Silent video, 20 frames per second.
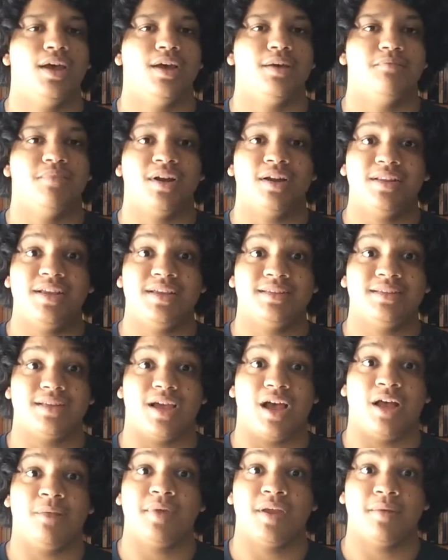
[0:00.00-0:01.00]
But at least
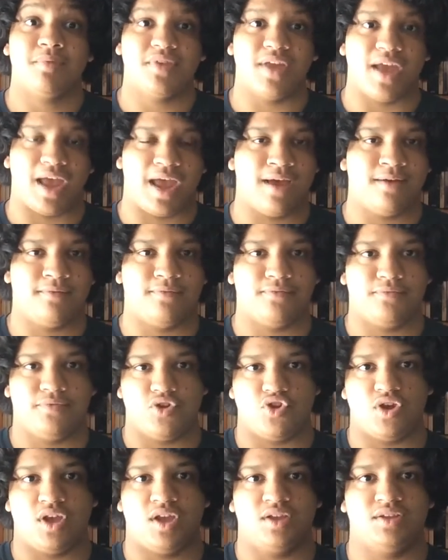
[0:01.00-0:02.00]
I'll be able to have the
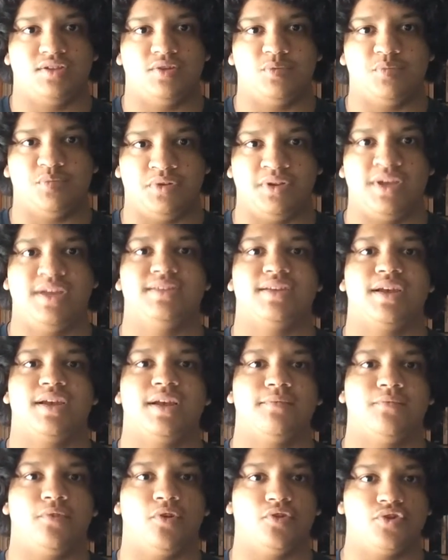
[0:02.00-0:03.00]
chance to play
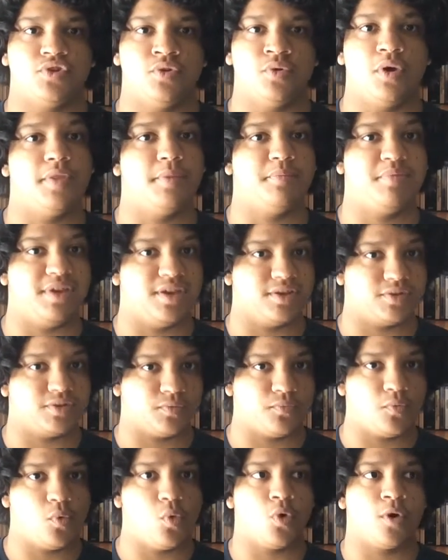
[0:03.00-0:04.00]
Titanfall 2 on the
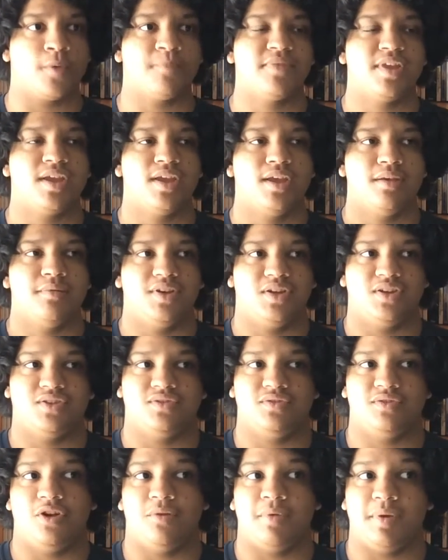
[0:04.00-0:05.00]
PS4,
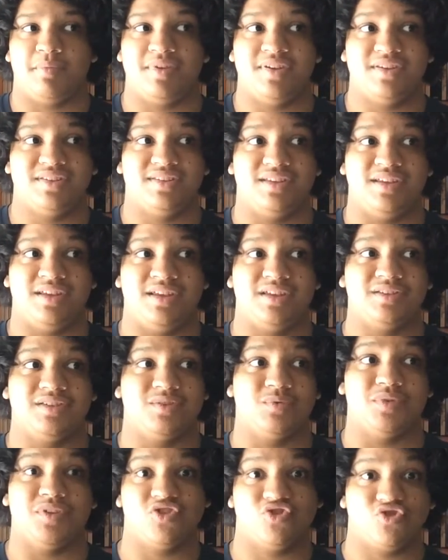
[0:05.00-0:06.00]
because, you know, my PC
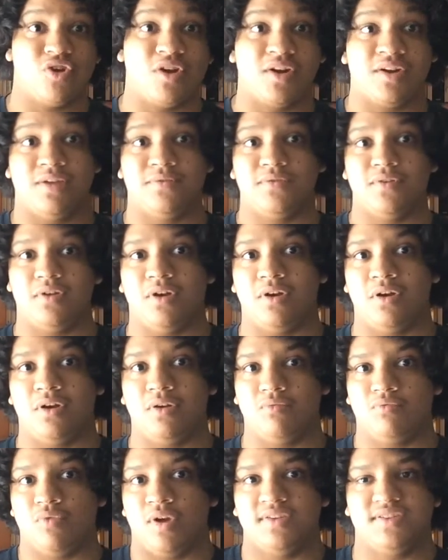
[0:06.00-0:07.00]
isn't really strong enough to
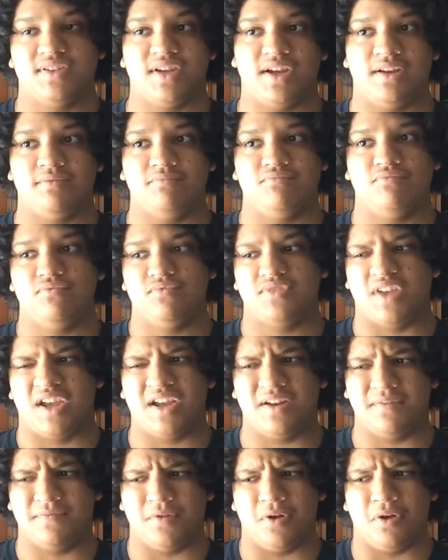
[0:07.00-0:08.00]
run
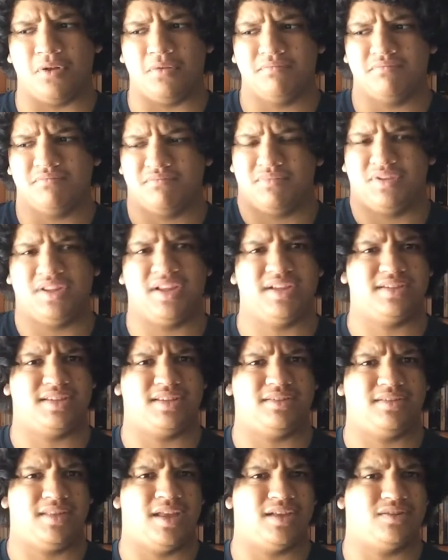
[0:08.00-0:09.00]
Titanfall,
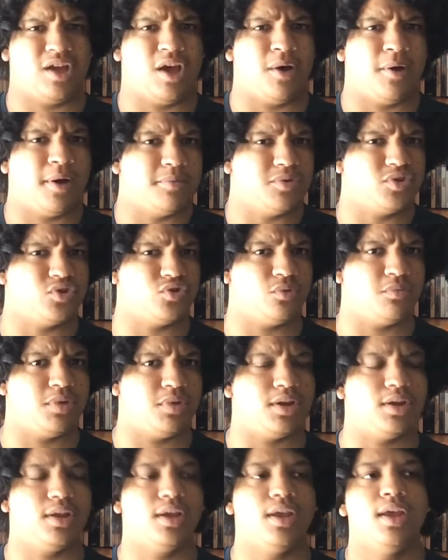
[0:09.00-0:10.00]
unless that's how I'm
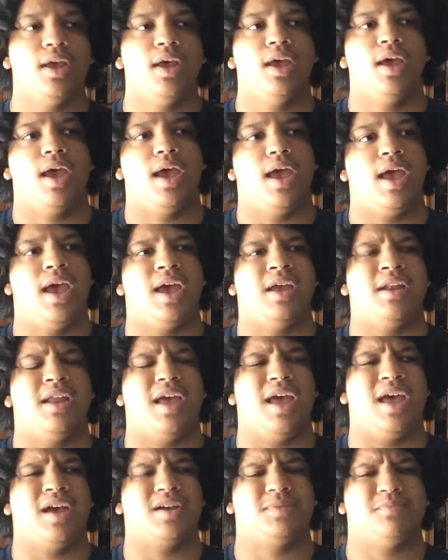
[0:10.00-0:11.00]
assuming. And
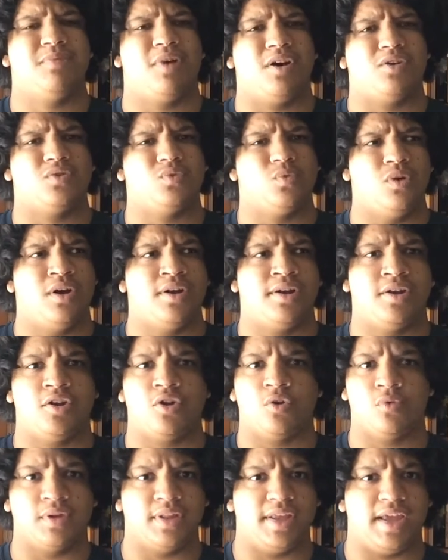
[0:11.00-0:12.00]
Xbox One I
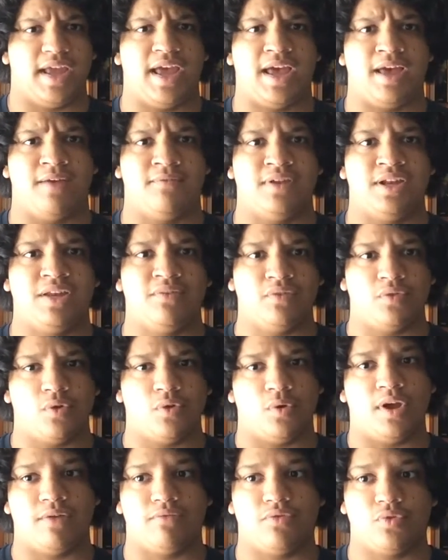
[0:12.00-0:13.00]
don't really have, and even
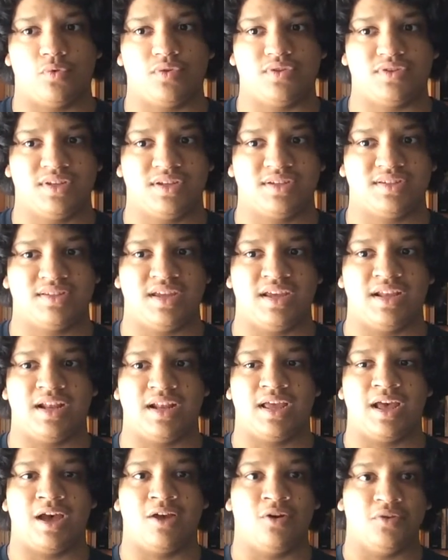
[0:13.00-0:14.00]
though I have a 360 and I
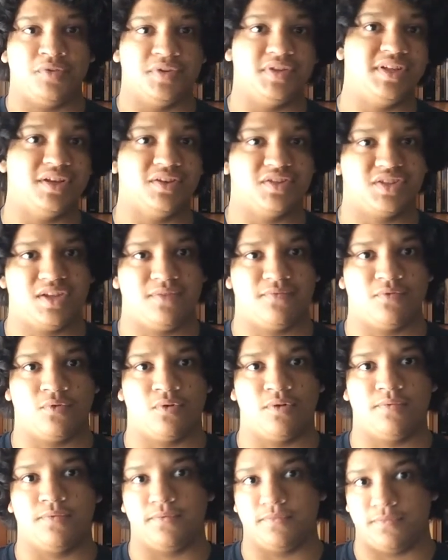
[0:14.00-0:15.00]
got all the DLC
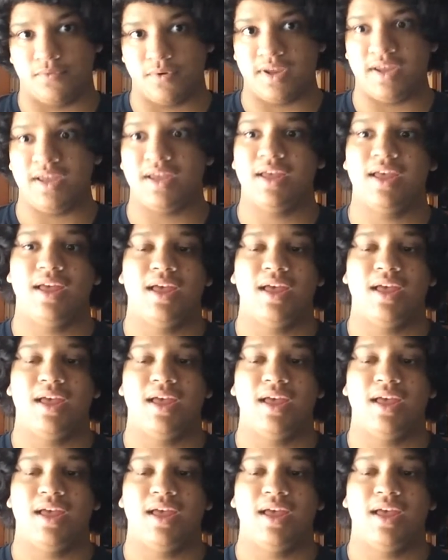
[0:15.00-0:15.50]
for it for free,